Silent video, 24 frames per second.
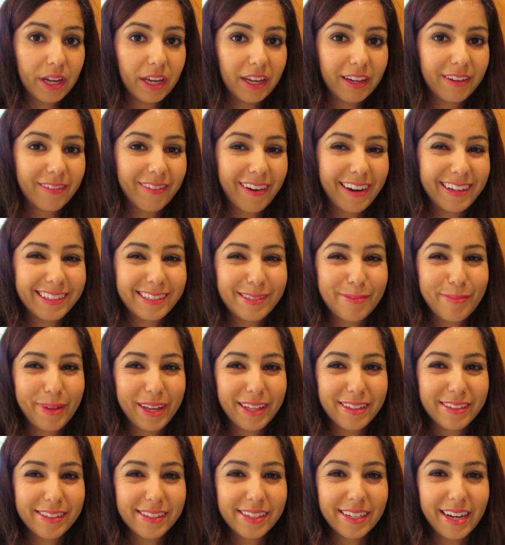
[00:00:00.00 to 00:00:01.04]
in, right, to
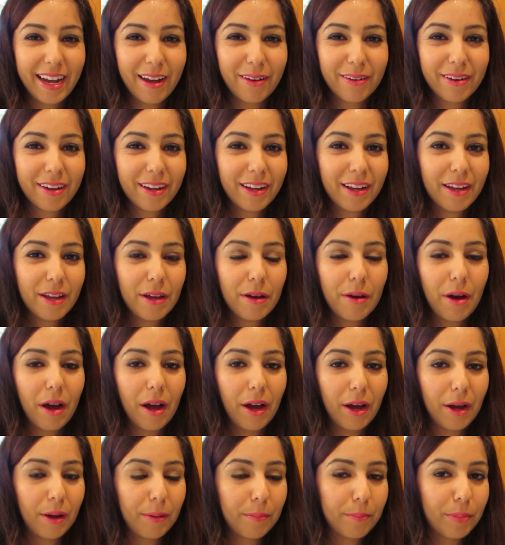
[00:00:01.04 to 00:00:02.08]
balance it out.
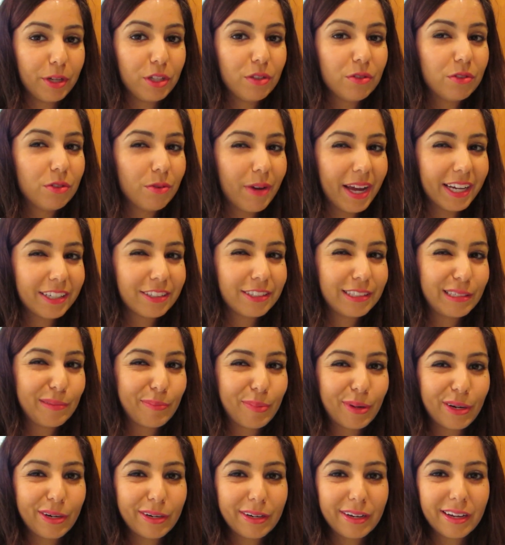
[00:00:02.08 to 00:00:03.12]
But you do actually
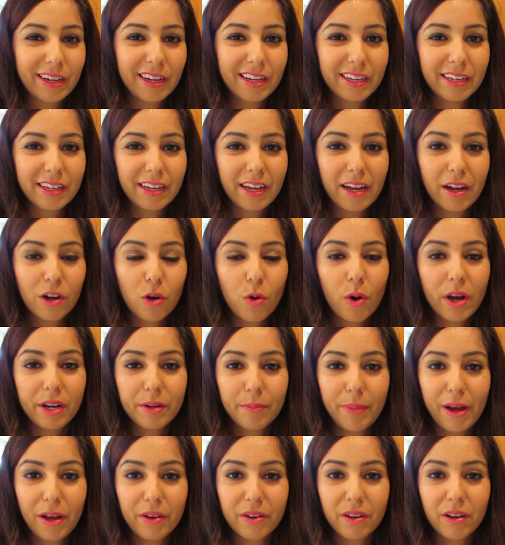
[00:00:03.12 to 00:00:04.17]
burn quite
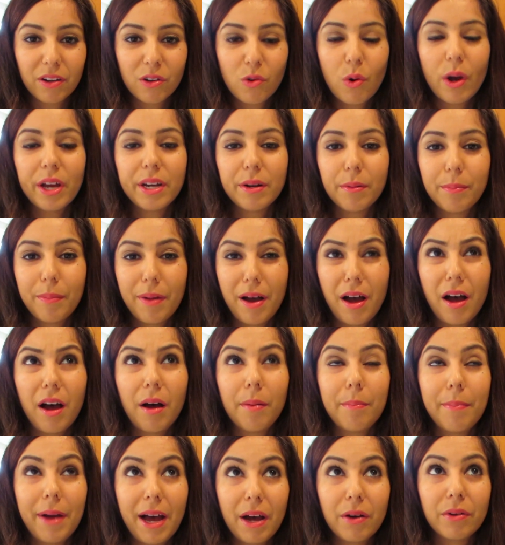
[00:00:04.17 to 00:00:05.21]
an
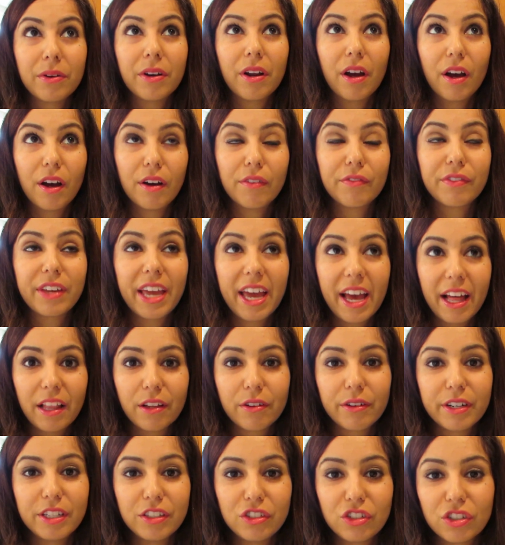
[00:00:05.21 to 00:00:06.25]
amount of
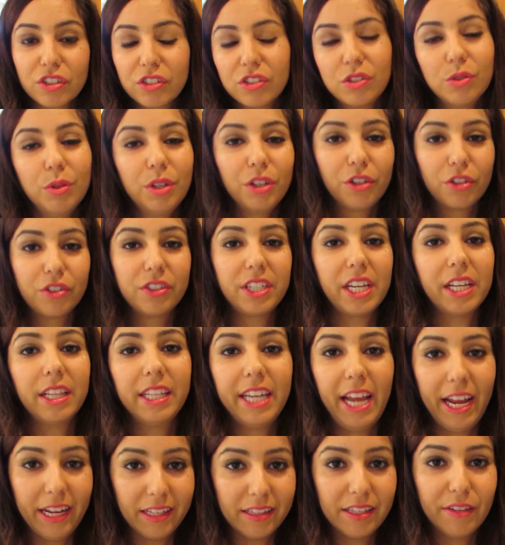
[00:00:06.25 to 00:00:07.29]
calories just doing your
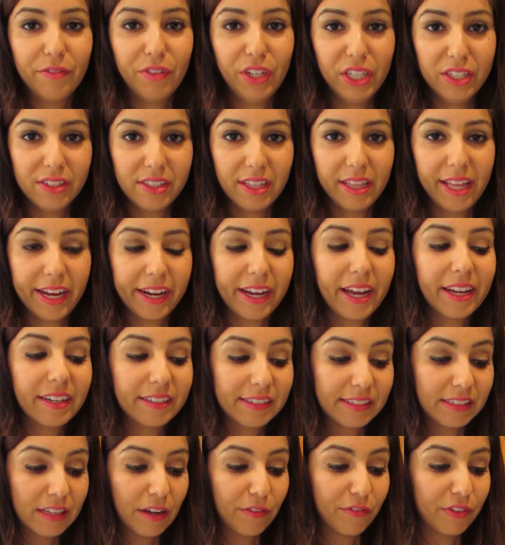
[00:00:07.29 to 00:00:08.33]
daily activities and that kind
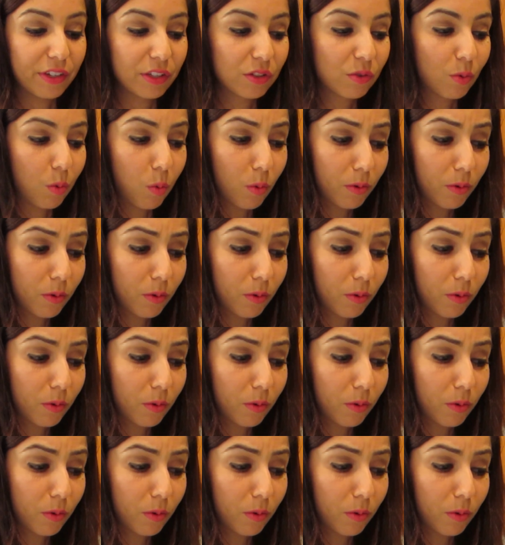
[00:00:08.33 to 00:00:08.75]
of stuff as